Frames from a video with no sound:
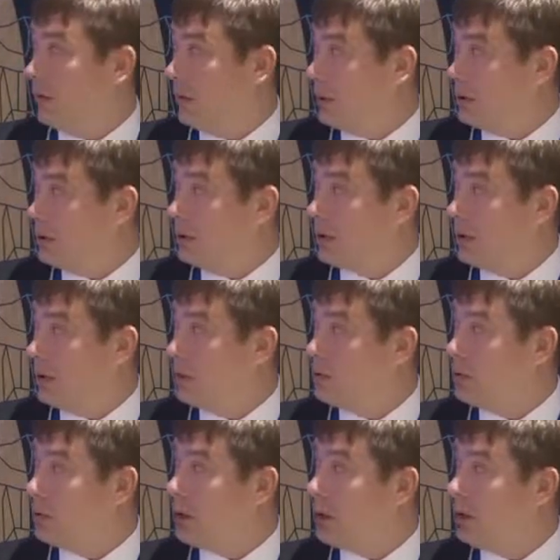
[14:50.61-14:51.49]
This is
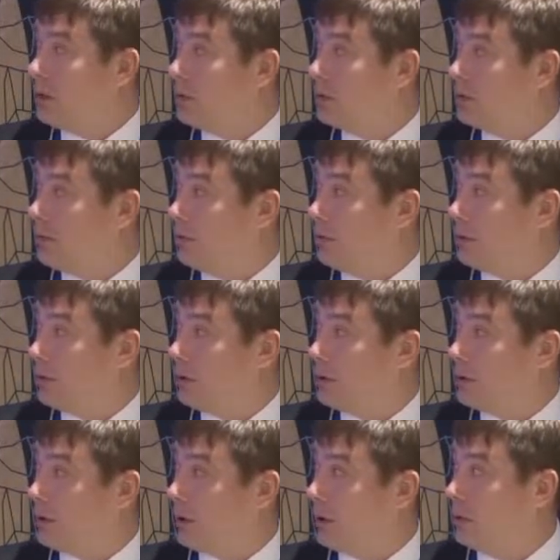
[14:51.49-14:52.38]
isolated
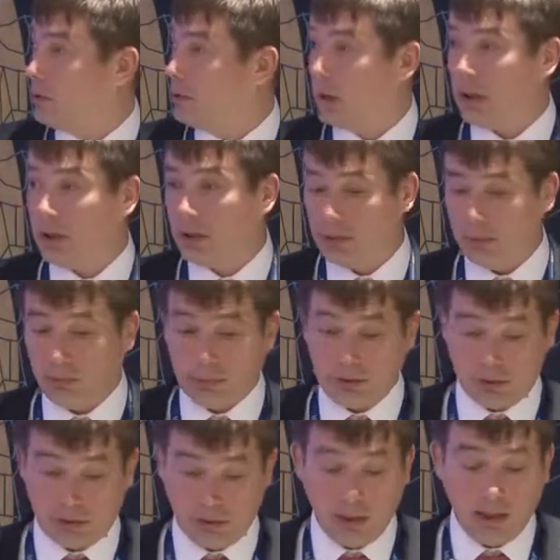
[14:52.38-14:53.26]
sphenoid sinusitis
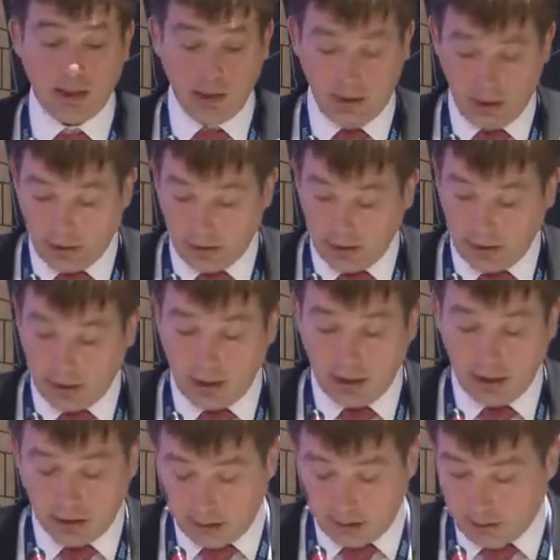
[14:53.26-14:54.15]
with headache